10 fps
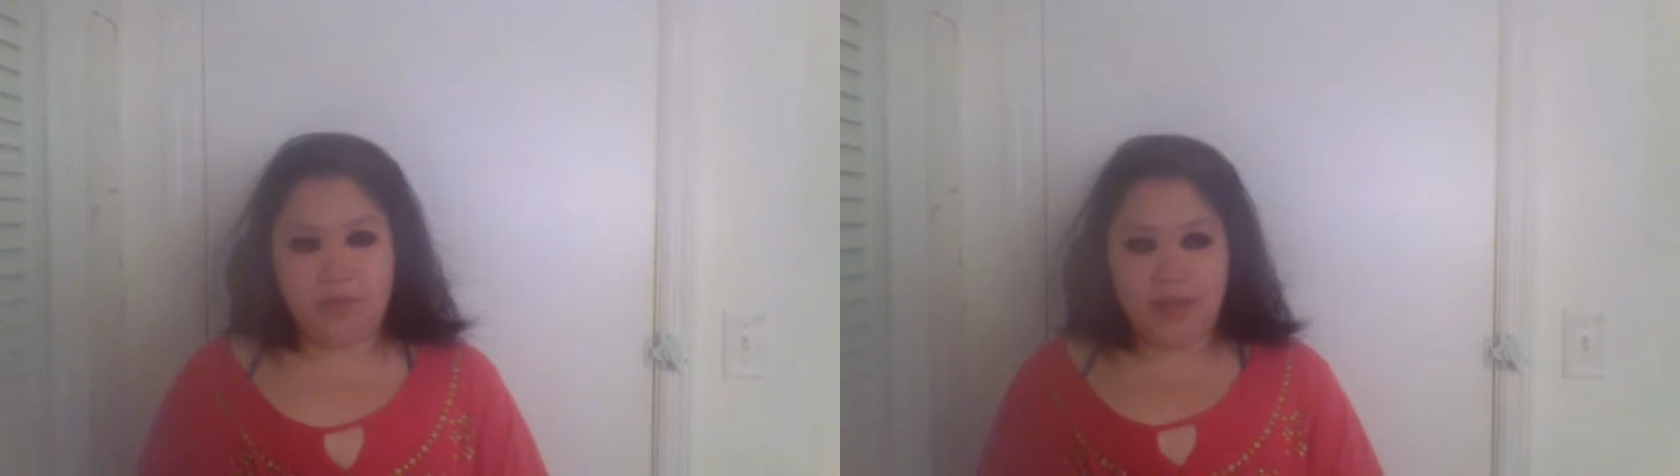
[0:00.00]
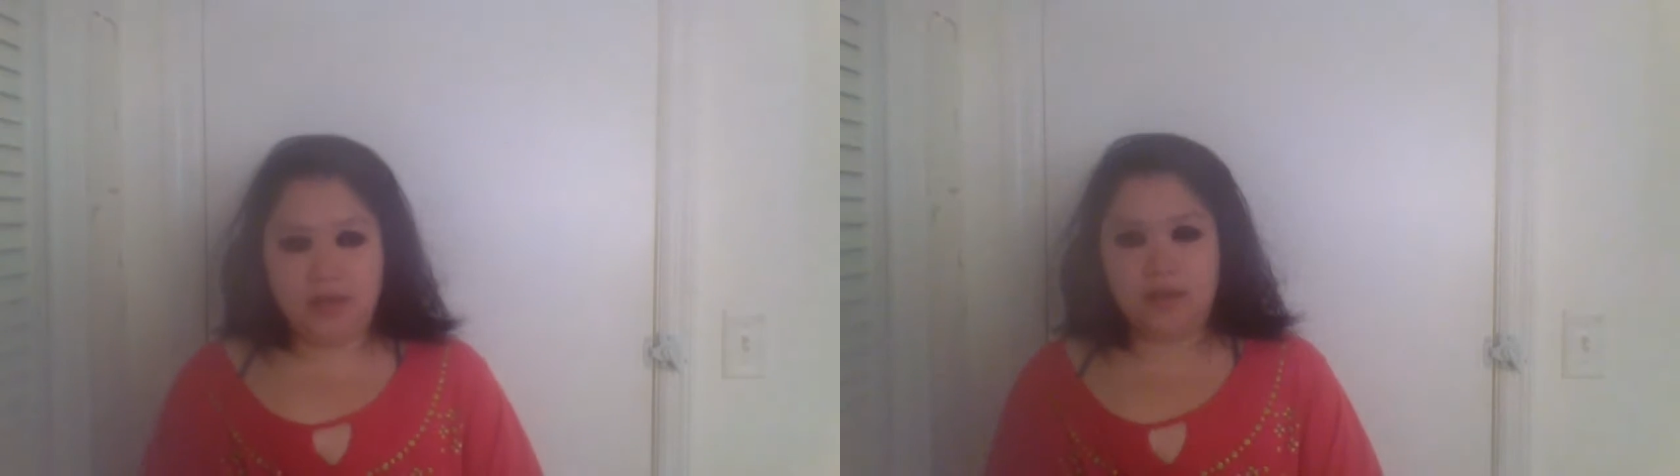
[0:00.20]

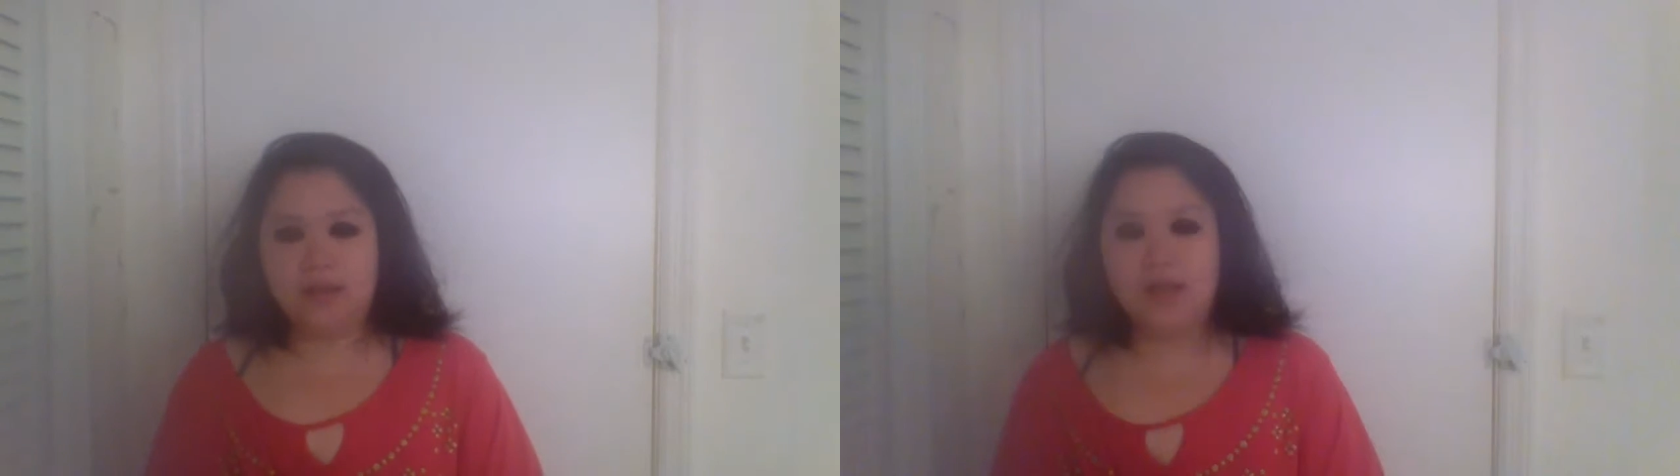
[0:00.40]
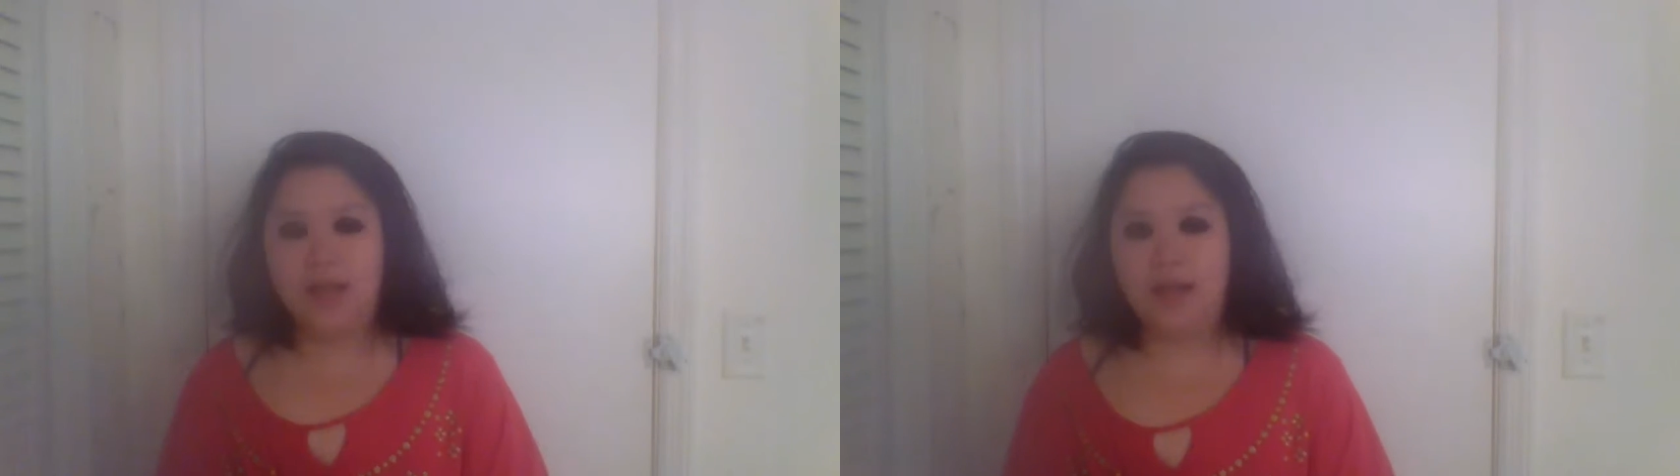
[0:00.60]
make,
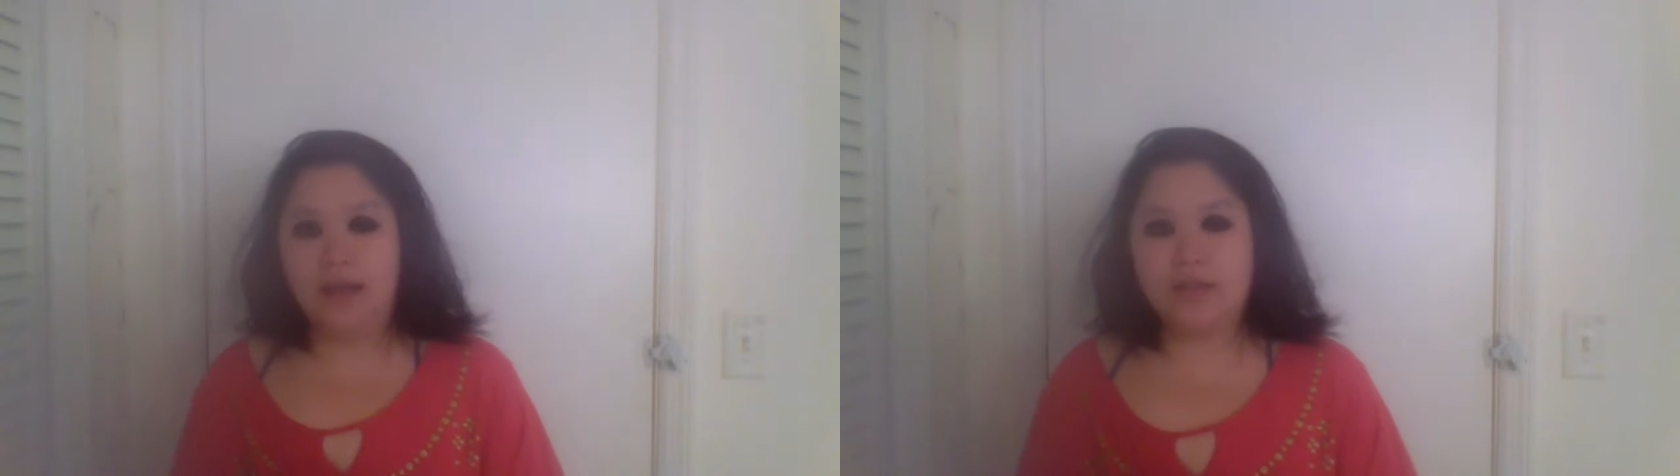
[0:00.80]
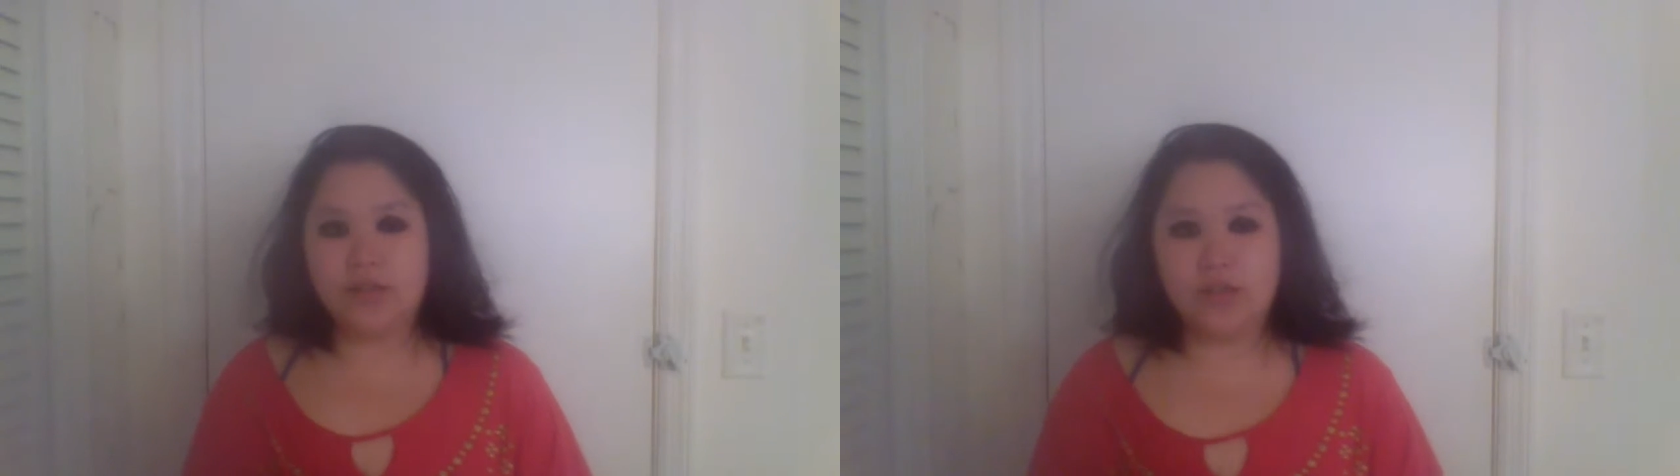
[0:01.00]

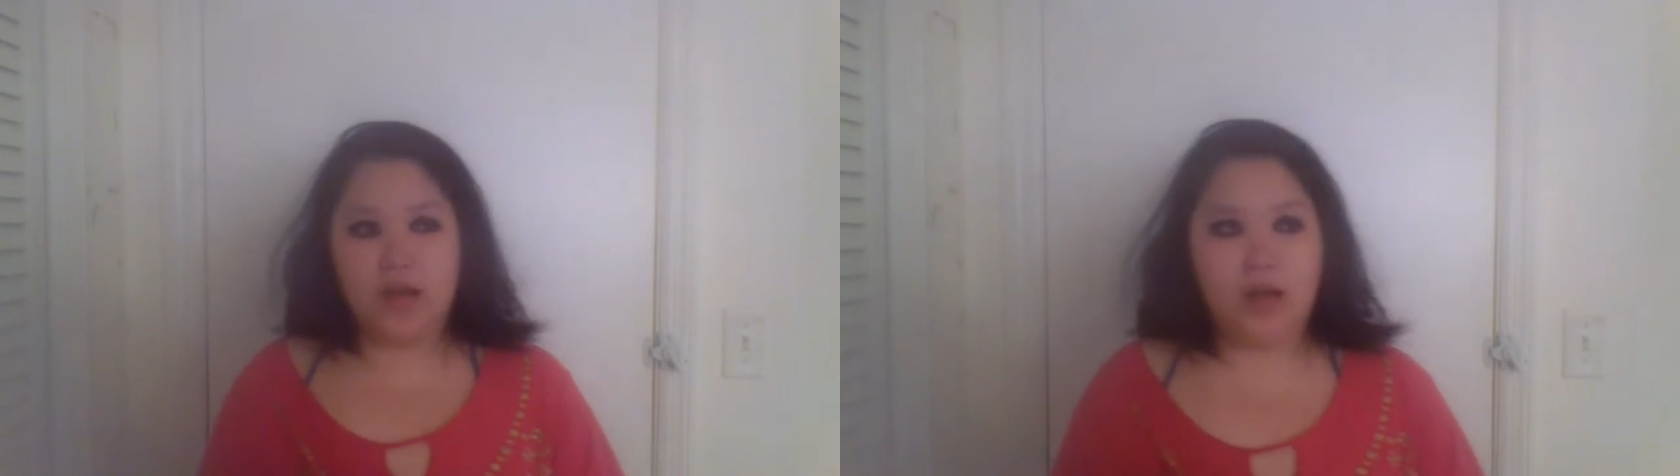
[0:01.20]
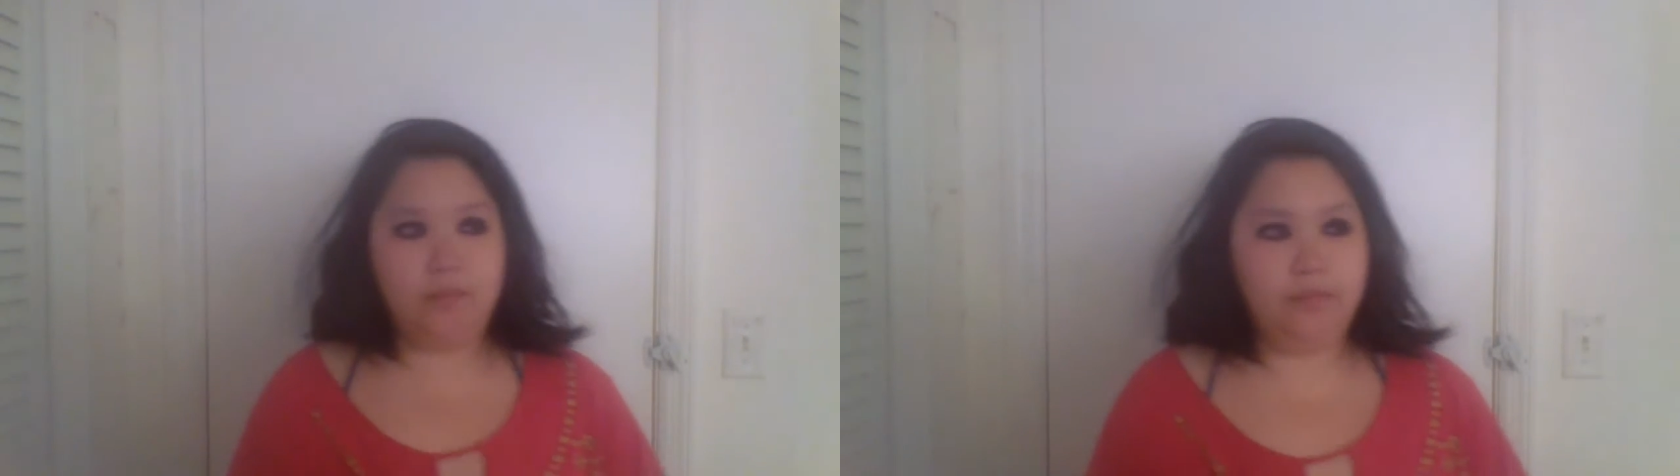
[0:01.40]
and
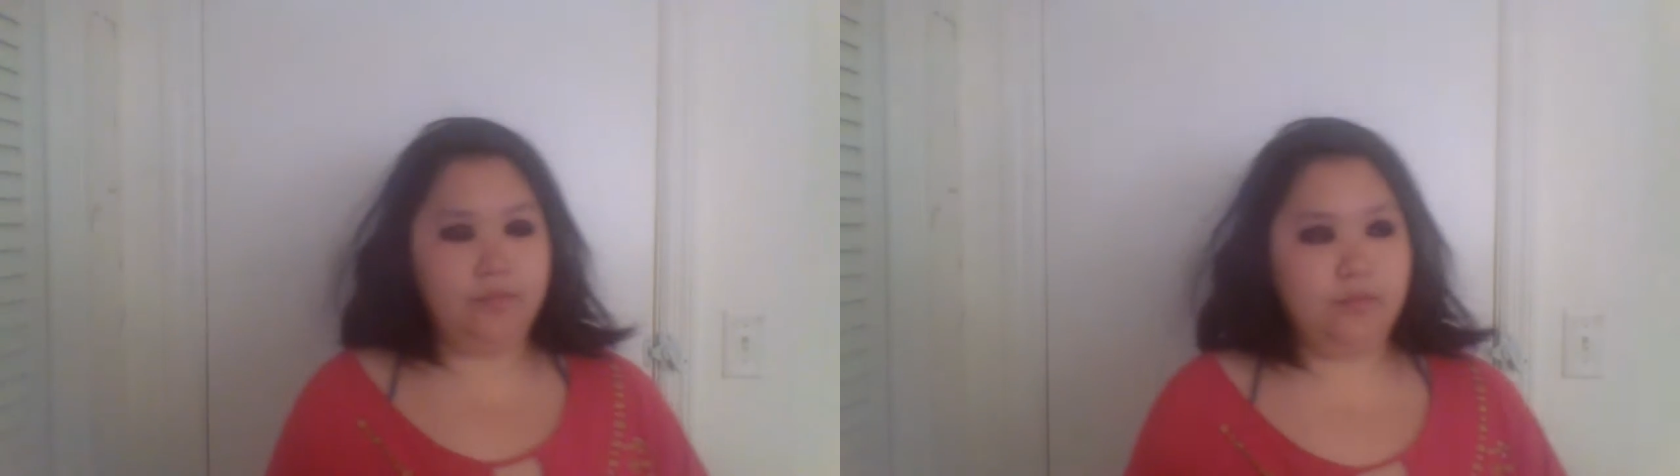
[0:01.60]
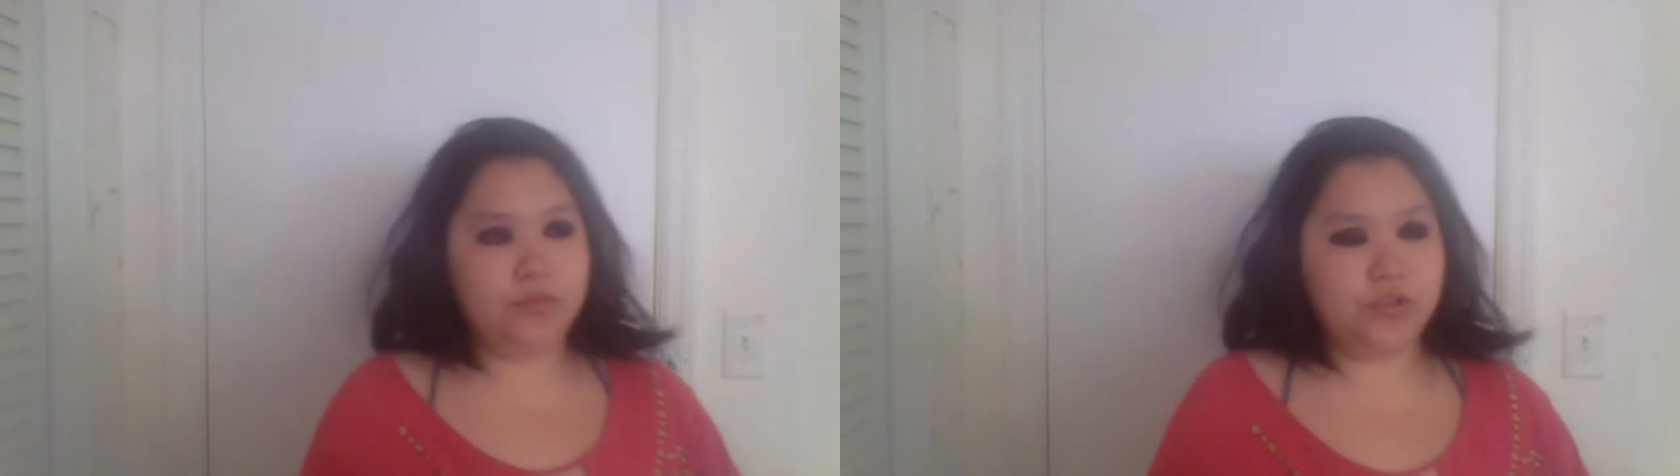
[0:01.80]

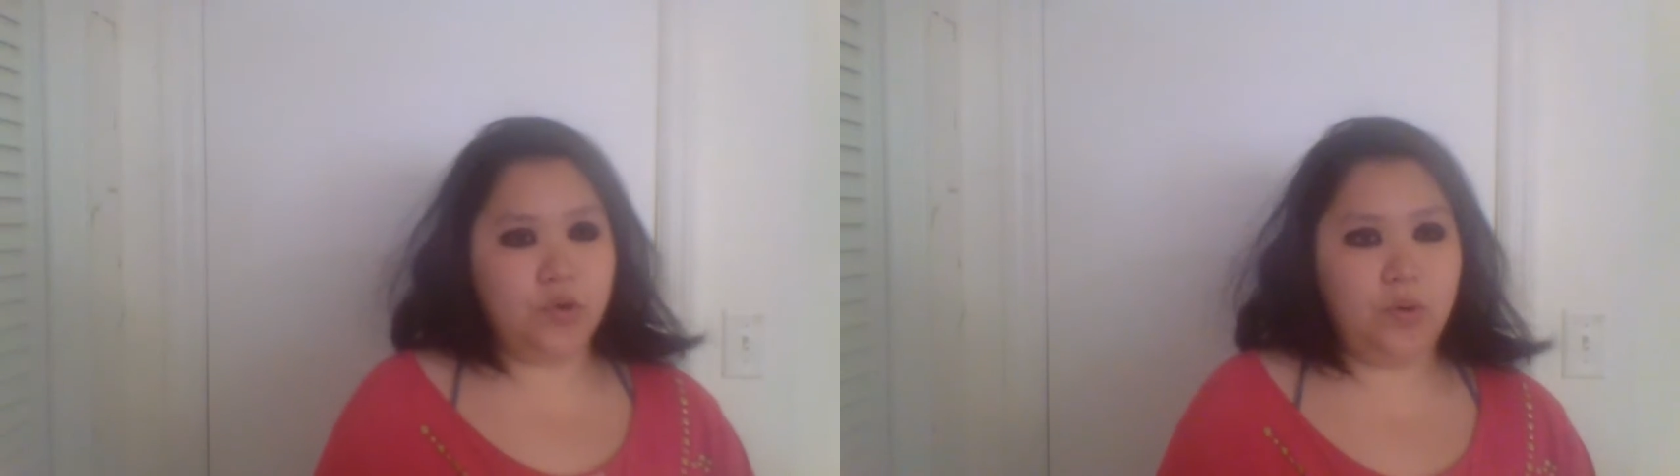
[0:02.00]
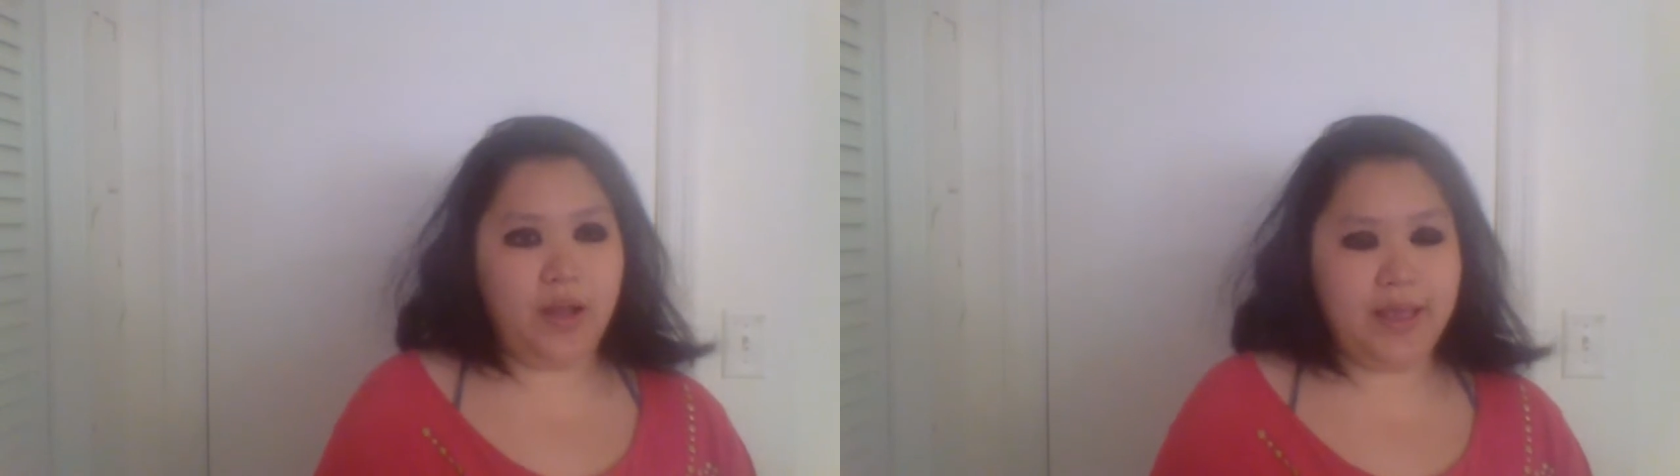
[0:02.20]

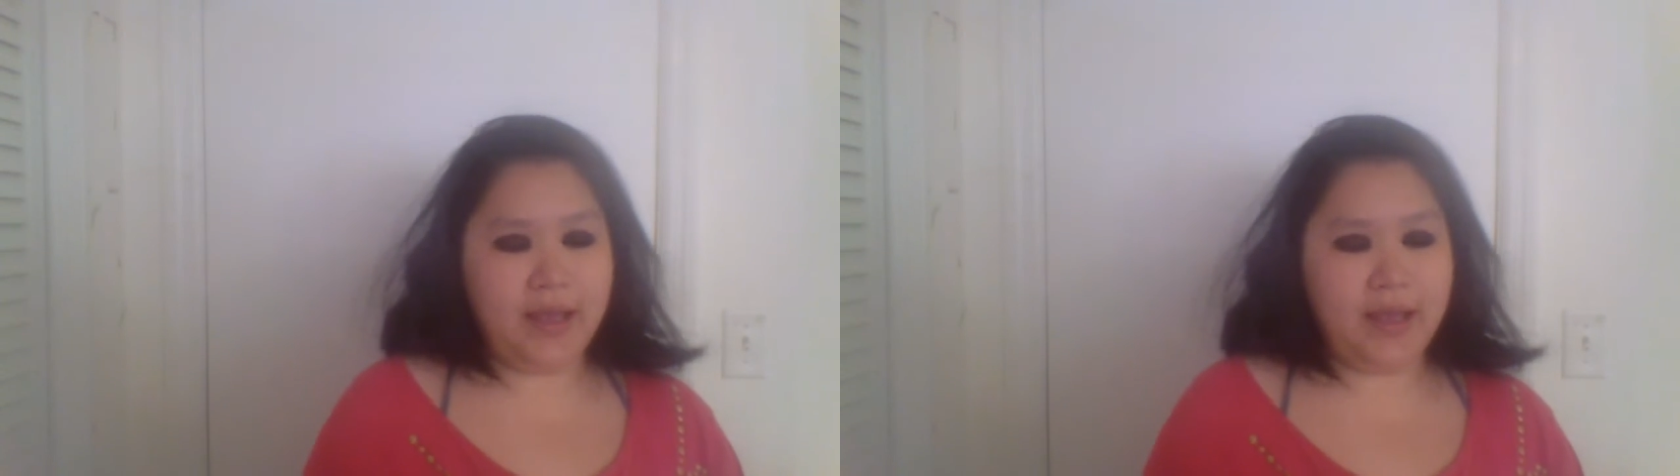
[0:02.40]
so I